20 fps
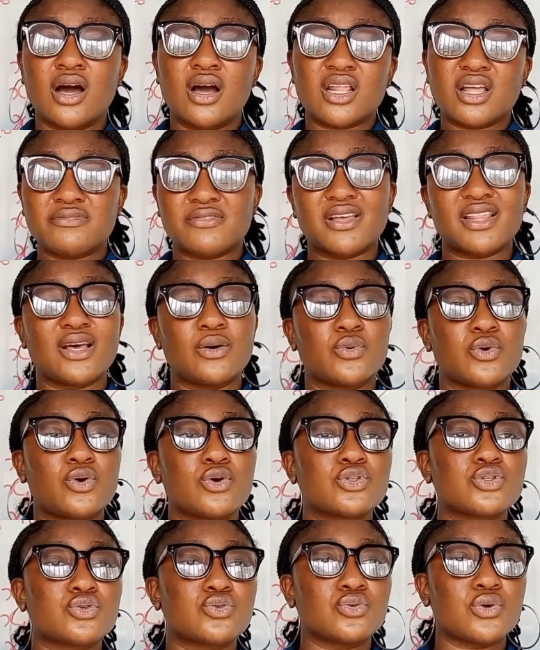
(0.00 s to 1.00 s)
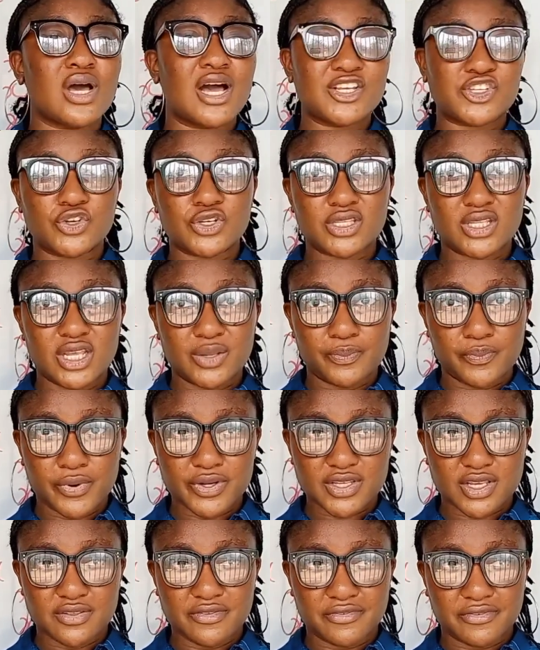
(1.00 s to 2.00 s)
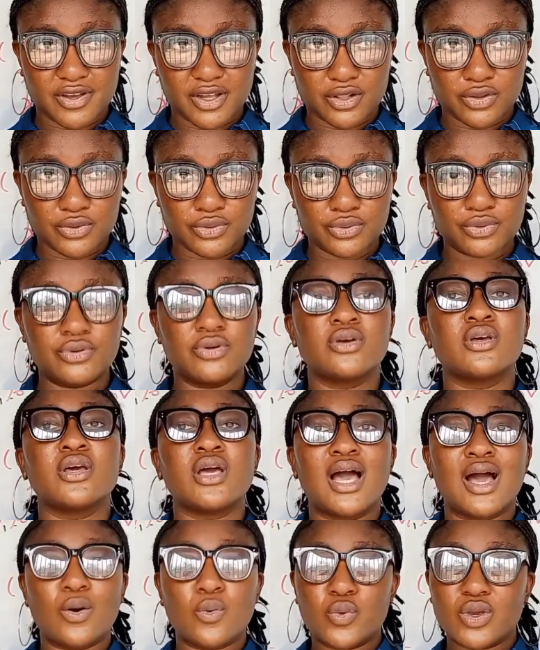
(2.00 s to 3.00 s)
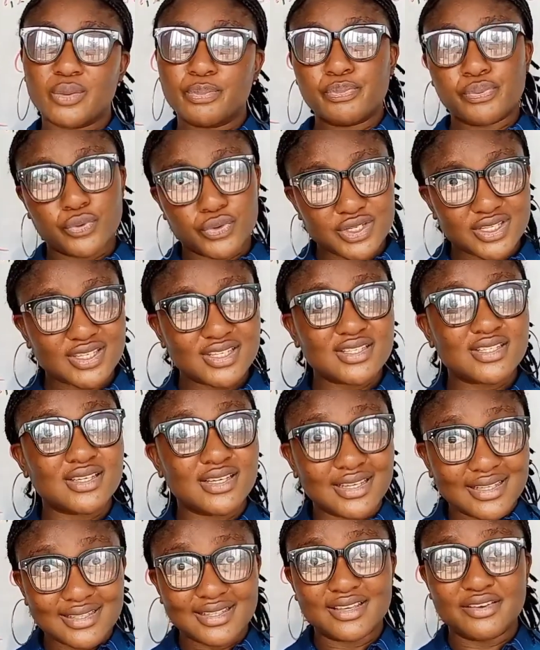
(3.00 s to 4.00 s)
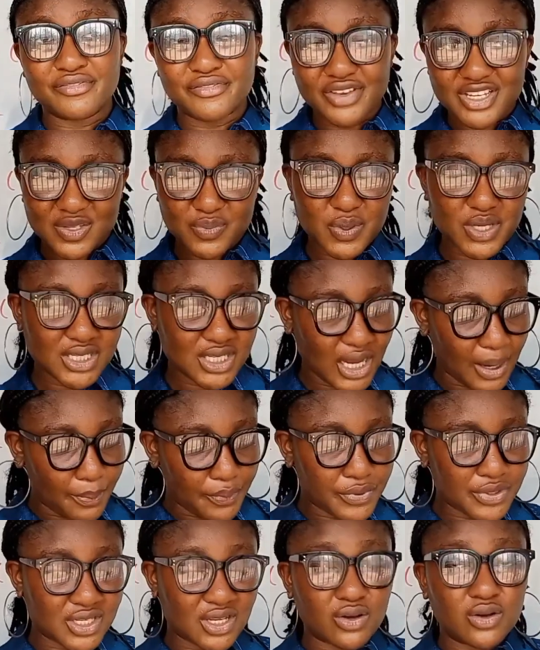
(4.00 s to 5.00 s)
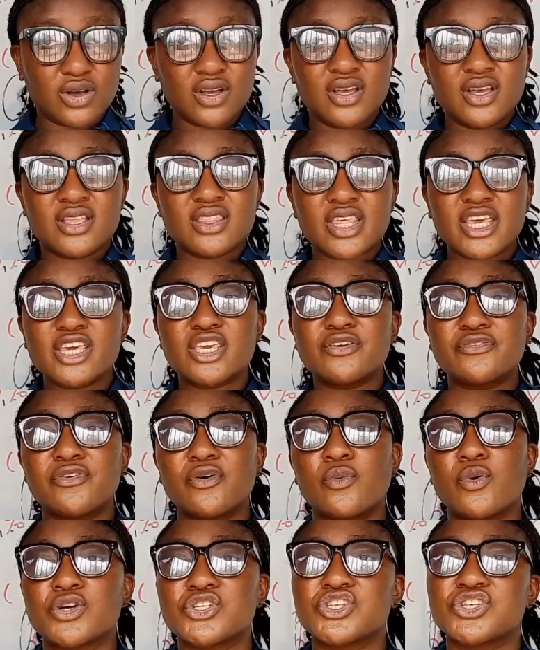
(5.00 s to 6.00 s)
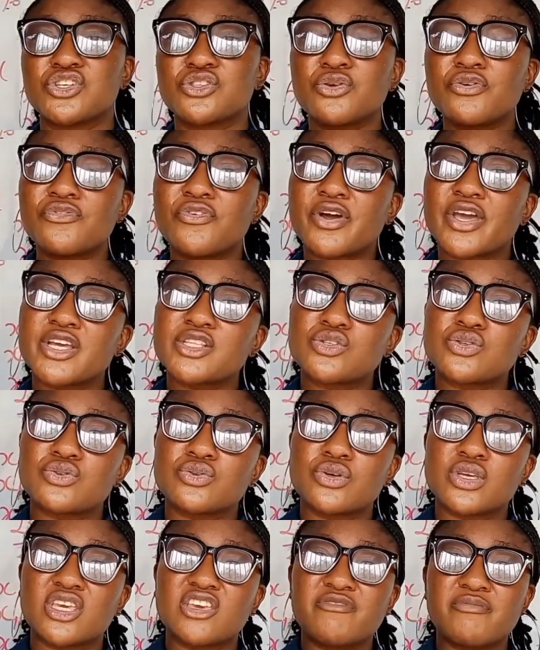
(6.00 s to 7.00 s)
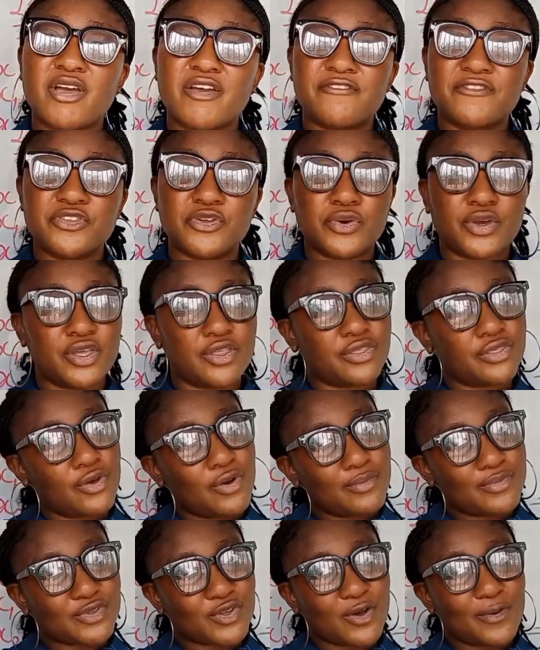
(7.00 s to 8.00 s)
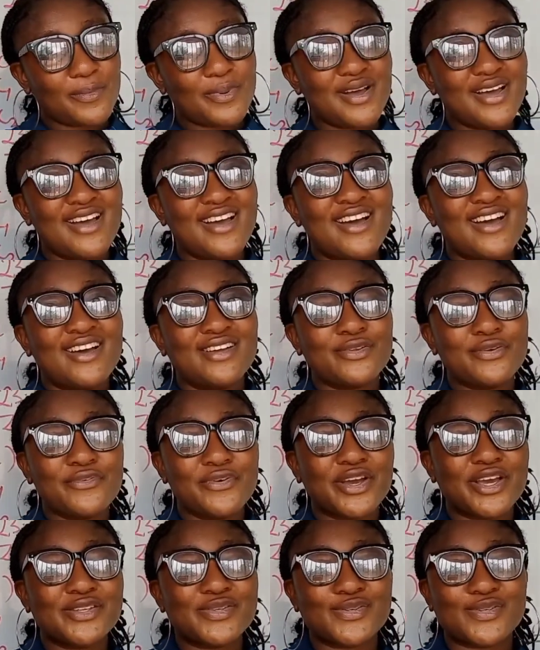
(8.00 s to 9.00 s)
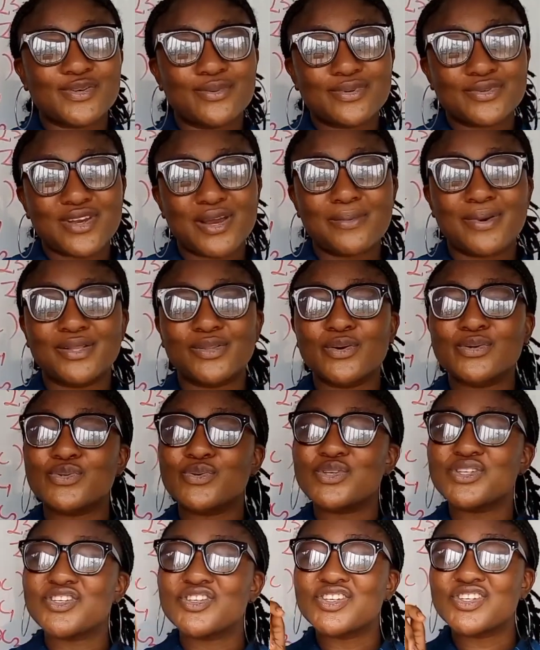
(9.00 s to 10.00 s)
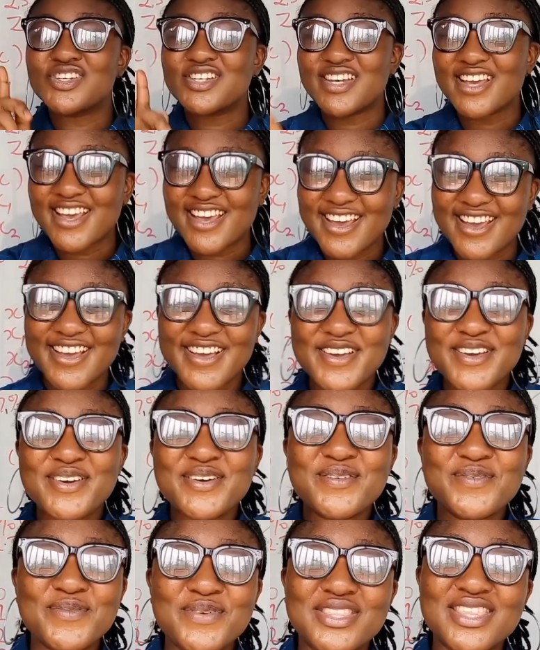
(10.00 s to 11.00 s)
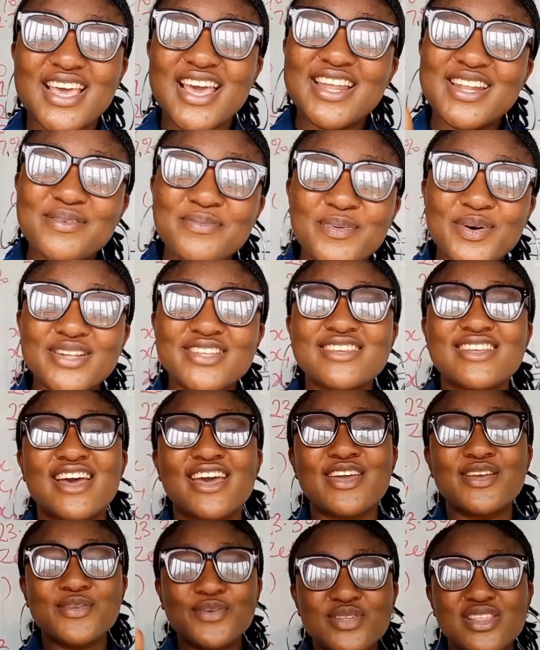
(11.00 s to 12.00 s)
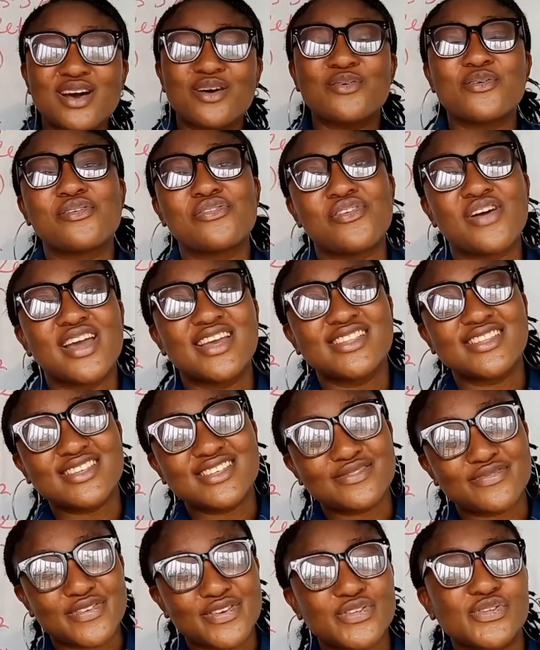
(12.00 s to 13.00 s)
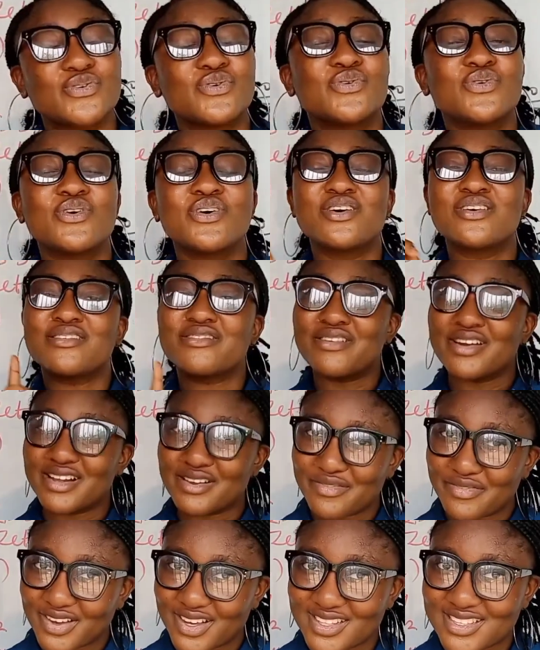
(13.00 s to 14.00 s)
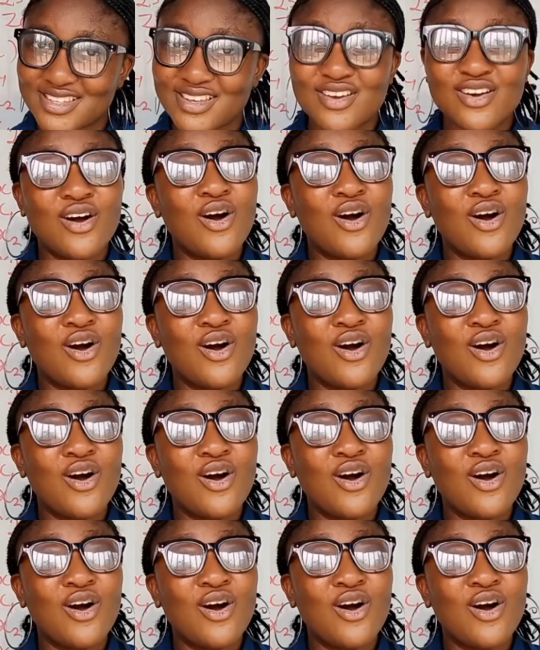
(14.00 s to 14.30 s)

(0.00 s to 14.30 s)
and after that we go to adjusted present value and we proceed in investment appraisal. Thank you for watching. Don't forget to give my video a thumbs up. Don't forget to subscribe and also share with anybody that you know that will find this video relevant.